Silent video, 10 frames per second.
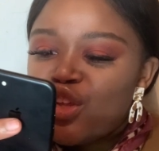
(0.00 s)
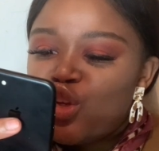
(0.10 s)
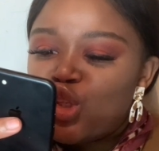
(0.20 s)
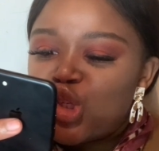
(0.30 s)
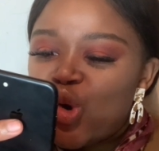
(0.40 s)

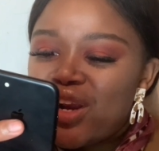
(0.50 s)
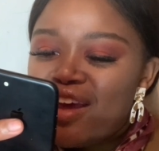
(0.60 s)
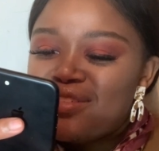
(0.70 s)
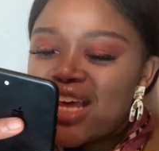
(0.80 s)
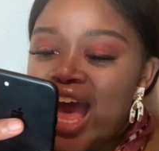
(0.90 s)
You don't
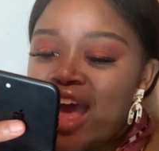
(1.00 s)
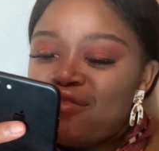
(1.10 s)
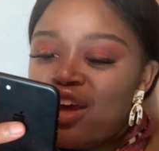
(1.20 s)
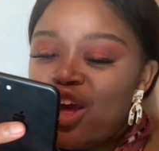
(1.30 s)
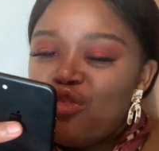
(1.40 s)
have
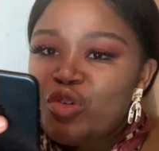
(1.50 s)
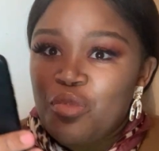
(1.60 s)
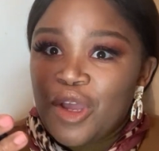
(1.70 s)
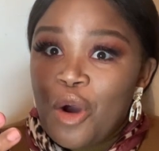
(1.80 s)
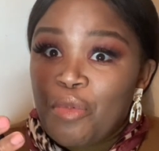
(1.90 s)
time for
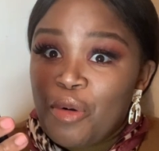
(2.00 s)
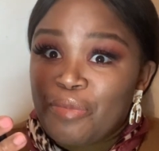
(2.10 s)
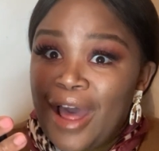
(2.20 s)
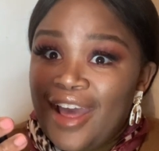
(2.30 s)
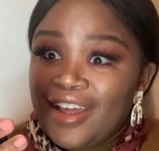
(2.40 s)
being a
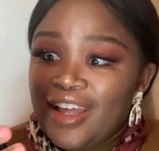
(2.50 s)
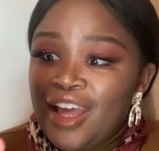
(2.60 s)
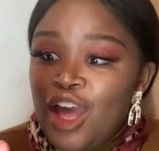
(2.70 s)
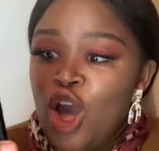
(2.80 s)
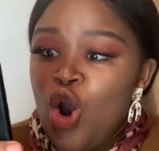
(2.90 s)
Popeye.
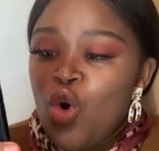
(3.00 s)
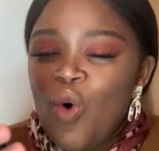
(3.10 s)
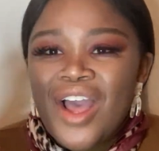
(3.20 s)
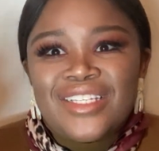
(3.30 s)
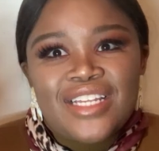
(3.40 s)
Who
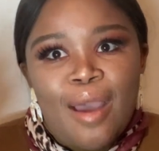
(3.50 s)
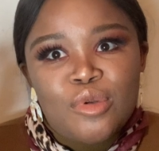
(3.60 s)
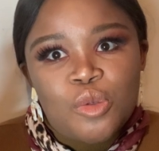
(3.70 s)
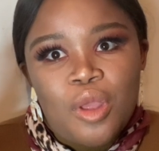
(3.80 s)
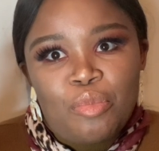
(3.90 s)
has time
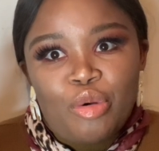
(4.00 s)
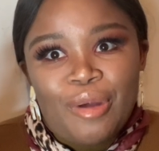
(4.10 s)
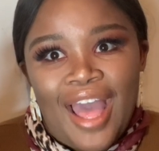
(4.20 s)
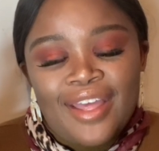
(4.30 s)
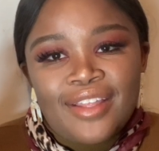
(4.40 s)
to be a
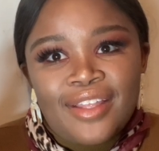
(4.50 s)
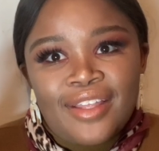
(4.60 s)
Popeye?